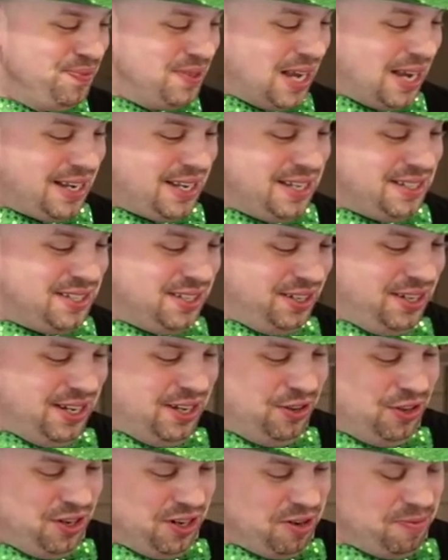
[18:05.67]
I can't tell you
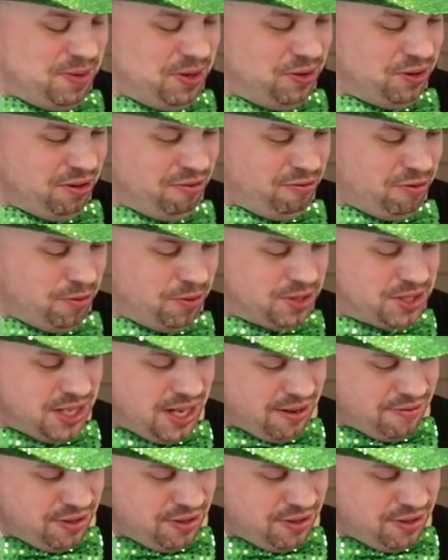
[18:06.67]
how long I've been looking forward to having